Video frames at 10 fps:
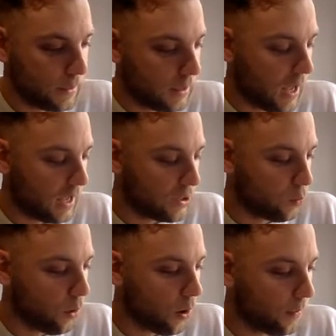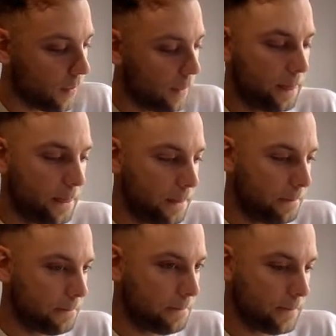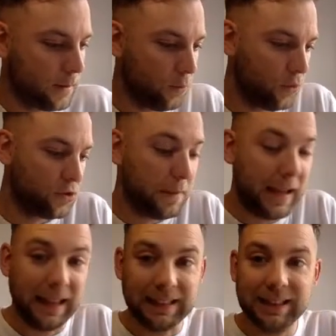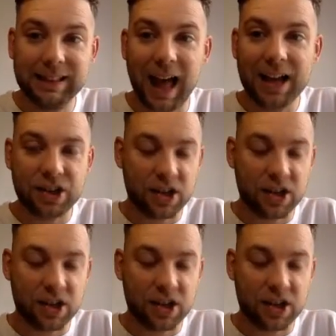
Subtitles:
H1, which means that actually,